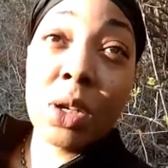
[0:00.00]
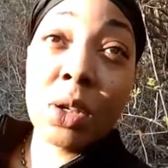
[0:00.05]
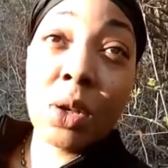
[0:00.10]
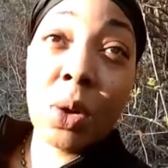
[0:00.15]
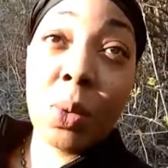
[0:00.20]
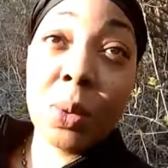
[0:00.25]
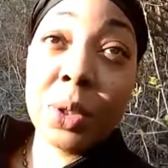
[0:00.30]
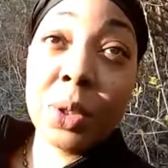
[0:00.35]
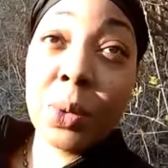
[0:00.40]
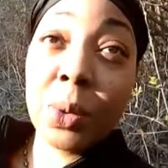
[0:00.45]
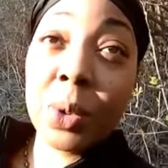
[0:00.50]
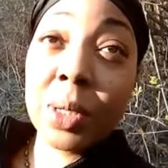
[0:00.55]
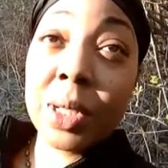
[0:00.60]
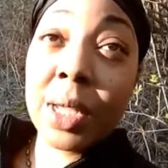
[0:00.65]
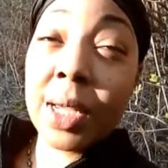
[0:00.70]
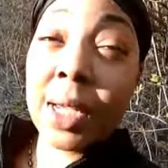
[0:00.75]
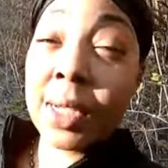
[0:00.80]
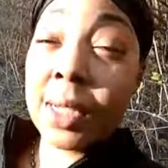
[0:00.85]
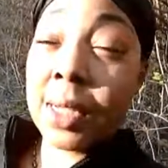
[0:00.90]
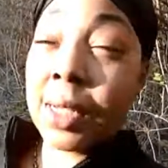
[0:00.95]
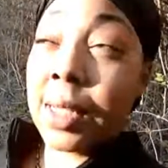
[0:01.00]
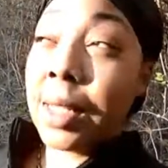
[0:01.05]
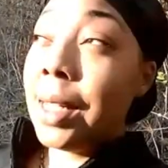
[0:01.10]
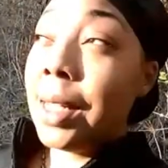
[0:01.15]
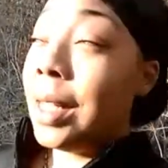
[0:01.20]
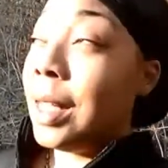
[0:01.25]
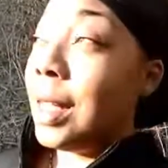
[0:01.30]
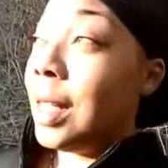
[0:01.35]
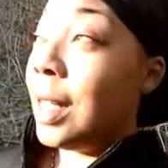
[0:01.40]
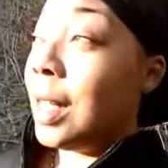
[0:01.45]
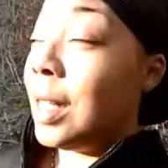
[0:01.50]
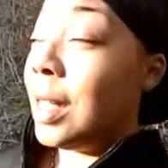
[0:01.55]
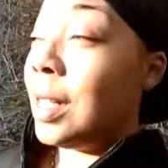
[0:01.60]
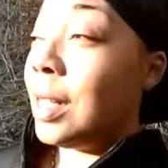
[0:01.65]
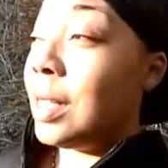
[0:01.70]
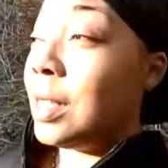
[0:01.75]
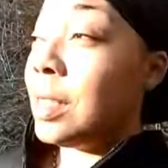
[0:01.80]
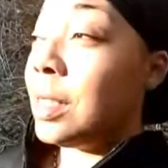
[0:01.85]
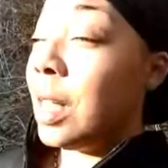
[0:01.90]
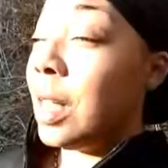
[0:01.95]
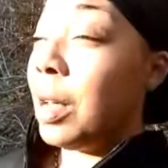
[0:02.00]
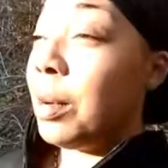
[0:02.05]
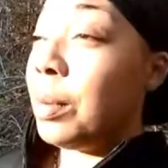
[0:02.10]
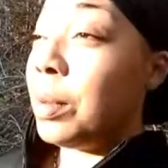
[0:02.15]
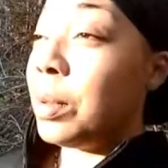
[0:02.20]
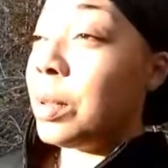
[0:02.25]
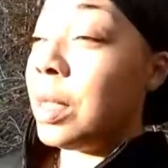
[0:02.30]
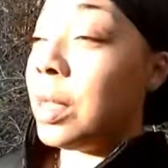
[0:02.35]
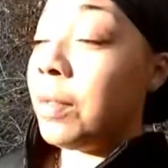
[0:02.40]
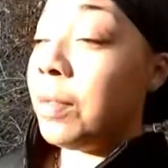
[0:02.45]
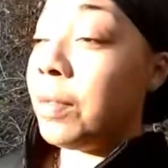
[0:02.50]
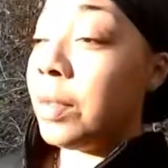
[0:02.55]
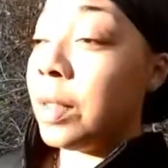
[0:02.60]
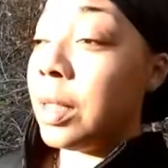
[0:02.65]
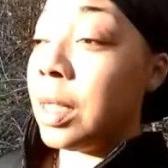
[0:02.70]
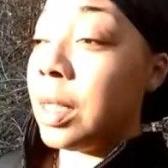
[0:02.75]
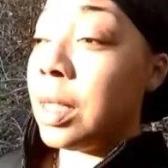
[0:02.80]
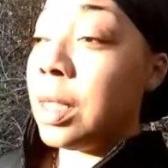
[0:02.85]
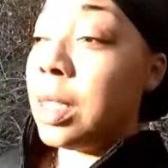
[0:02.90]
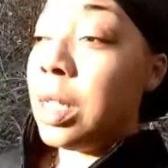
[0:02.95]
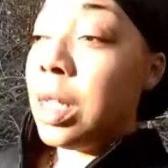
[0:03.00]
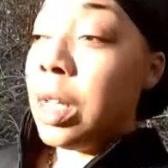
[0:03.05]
Go with the organic, and I will definitely